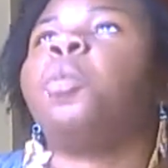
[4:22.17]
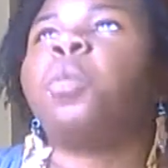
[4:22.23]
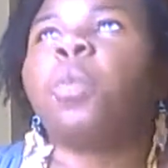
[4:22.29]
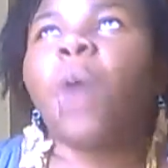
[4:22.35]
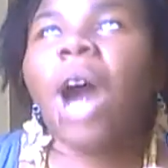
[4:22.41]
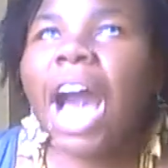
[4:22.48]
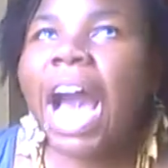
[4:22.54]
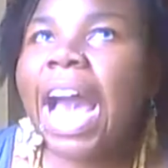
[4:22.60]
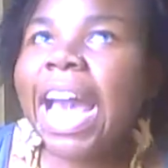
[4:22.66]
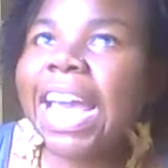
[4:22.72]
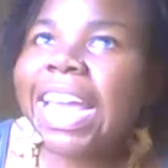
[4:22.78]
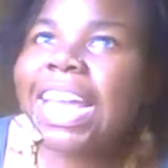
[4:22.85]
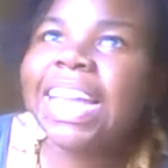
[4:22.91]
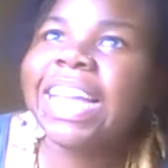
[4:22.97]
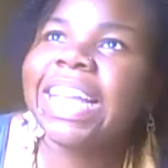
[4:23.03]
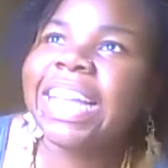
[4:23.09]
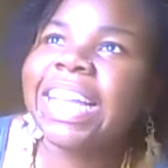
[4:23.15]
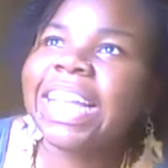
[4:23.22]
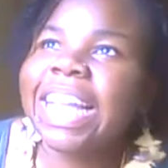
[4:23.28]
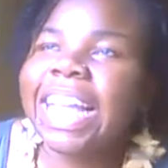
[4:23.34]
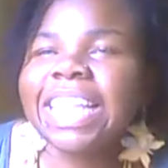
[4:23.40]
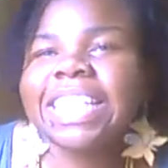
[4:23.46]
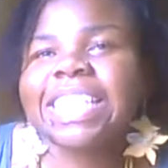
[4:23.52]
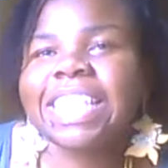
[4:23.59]
Why
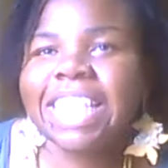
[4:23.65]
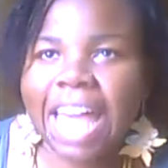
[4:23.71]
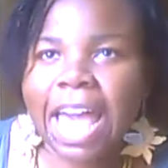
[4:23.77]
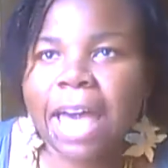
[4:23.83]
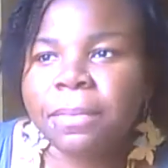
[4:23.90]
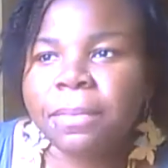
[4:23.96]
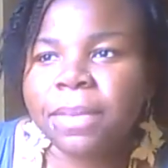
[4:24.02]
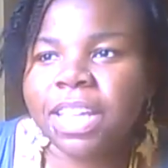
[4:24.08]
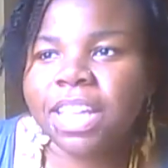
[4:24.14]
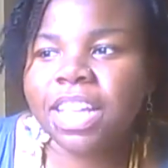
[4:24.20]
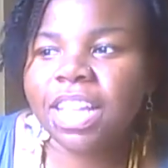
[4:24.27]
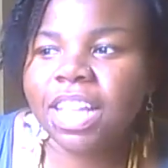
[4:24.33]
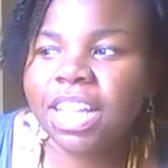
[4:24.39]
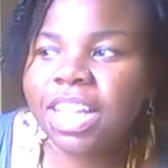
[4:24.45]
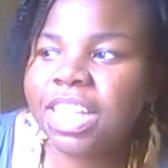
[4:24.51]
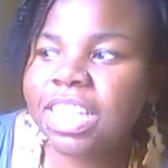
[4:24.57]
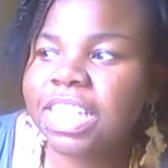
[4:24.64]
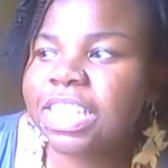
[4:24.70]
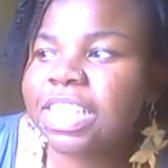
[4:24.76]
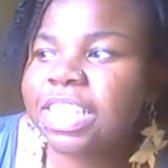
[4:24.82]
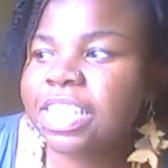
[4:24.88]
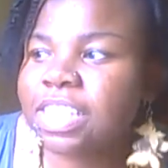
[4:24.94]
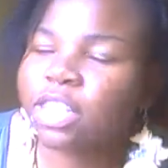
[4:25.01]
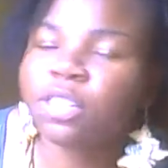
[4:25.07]
is Gabby
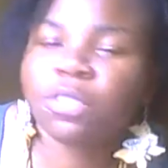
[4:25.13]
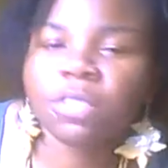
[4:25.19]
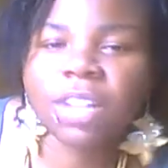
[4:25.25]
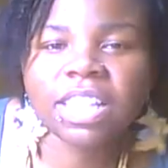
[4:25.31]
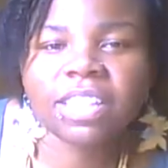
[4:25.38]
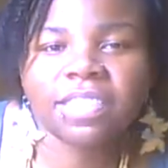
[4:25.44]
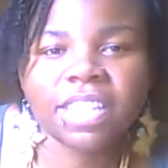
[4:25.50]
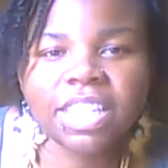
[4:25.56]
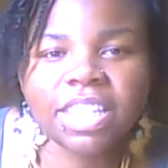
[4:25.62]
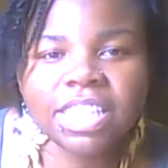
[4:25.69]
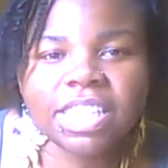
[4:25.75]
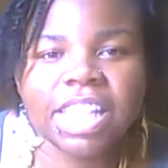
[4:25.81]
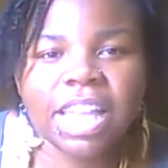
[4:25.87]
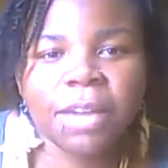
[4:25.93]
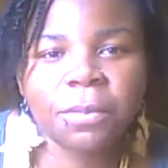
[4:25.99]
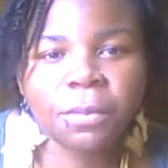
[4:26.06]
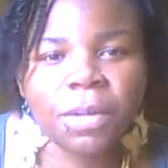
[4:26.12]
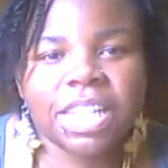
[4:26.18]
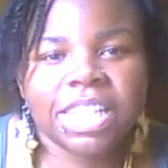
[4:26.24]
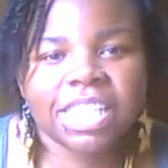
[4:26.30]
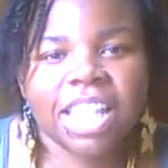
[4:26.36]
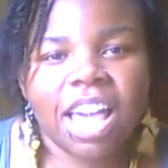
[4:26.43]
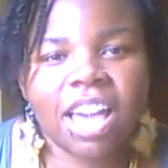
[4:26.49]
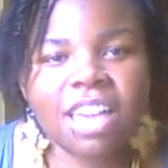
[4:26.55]
still relevant in
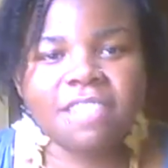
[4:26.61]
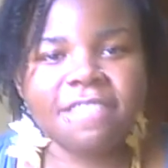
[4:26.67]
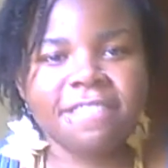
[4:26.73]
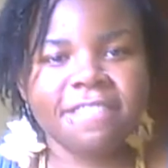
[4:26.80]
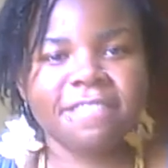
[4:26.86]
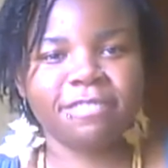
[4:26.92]
Winnie's life?